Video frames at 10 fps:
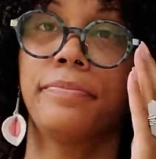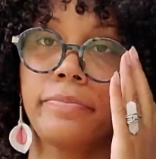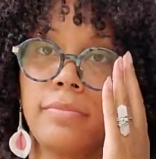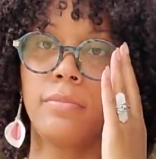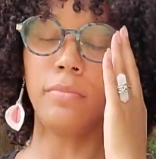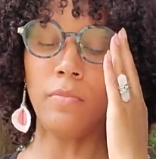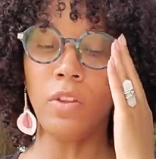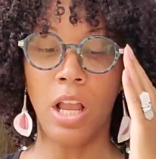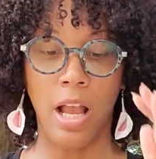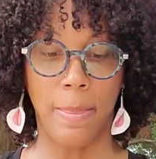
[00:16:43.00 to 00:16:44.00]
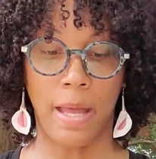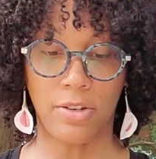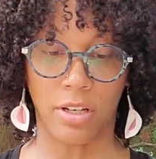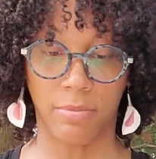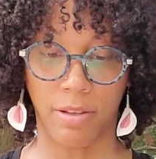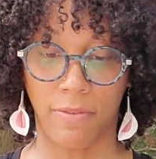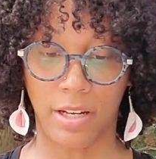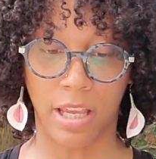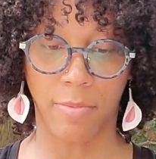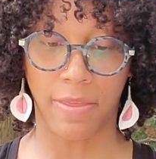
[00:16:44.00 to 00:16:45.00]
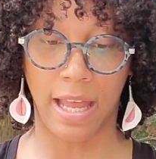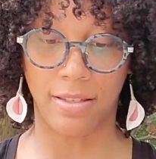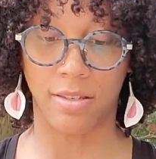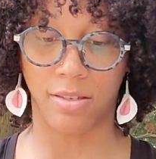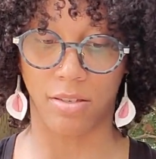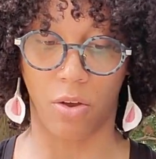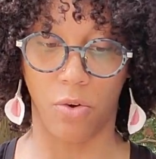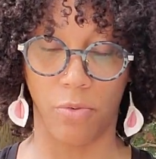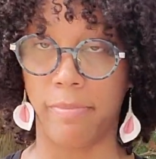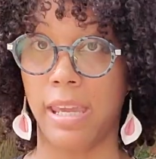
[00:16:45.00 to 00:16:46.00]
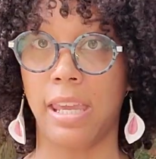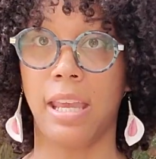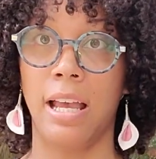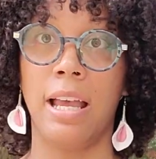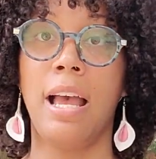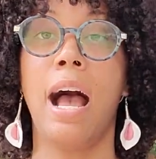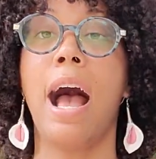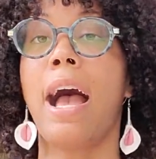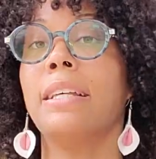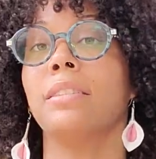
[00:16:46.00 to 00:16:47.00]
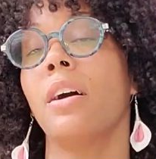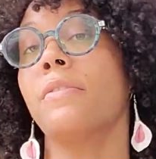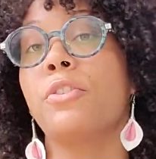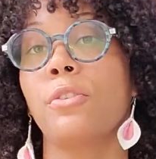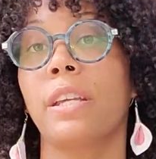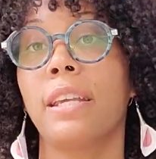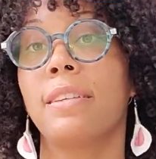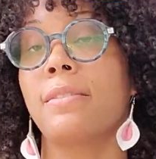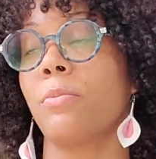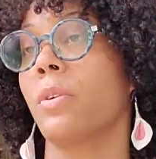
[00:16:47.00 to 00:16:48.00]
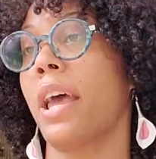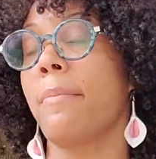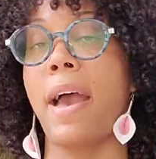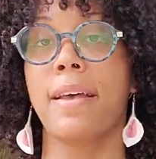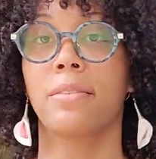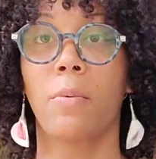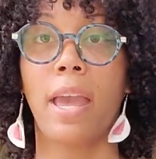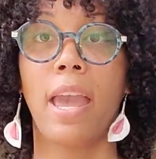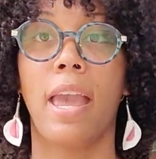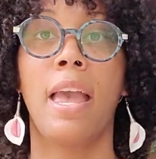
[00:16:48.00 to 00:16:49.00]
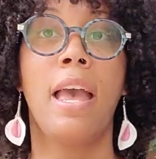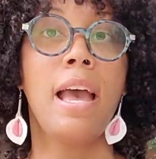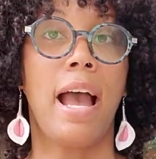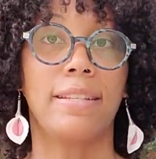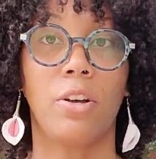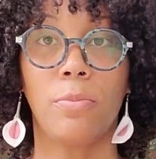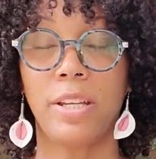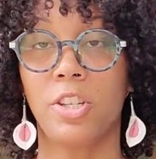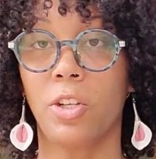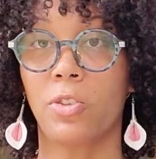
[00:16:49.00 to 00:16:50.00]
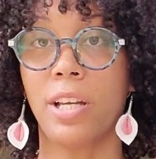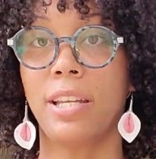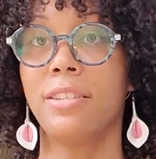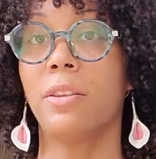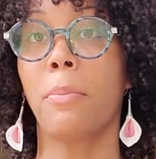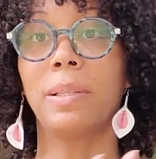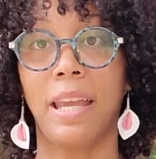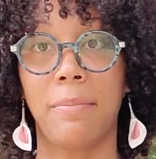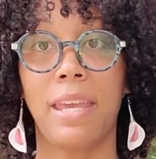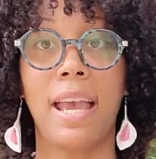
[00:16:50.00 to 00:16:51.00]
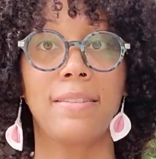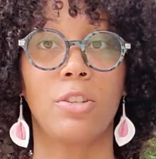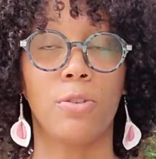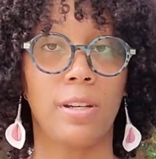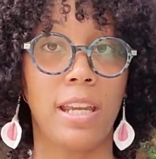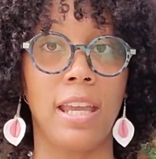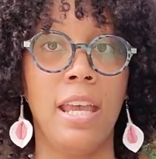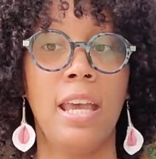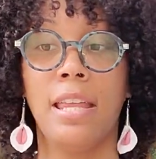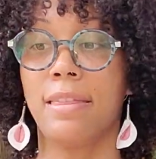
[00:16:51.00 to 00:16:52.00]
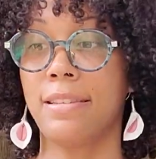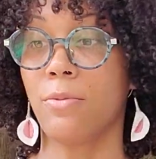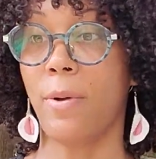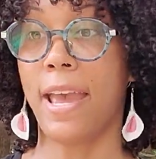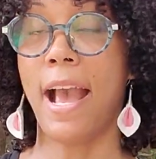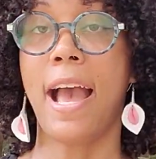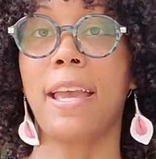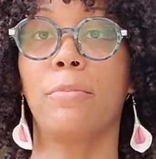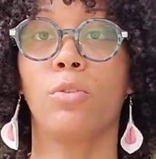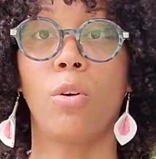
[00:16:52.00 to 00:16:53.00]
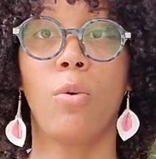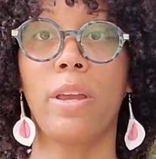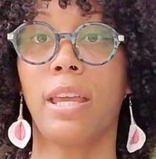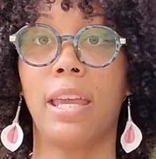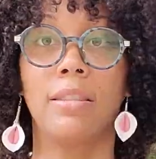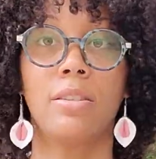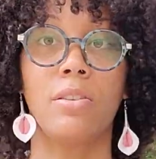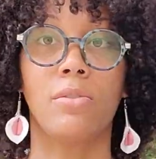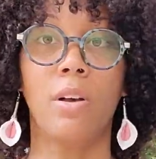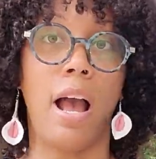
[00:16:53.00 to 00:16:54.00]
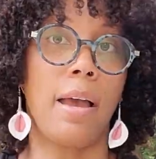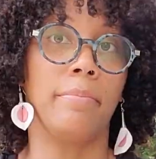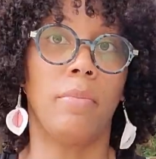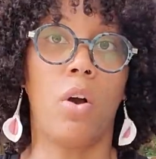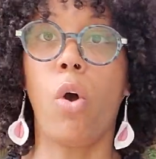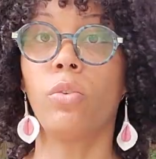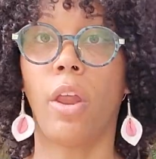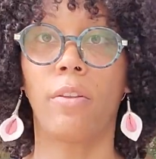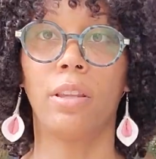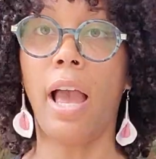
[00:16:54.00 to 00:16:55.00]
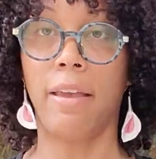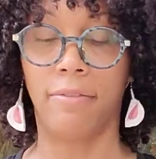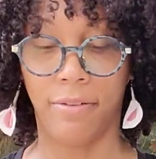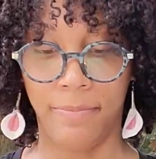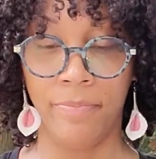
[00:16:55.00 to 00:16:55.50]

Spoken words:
I'm not trying to be funny, but that's so me. I love trees. When I pass away, I told my children to plant me as a tree. This way I am growing into, I'm a whole nother life.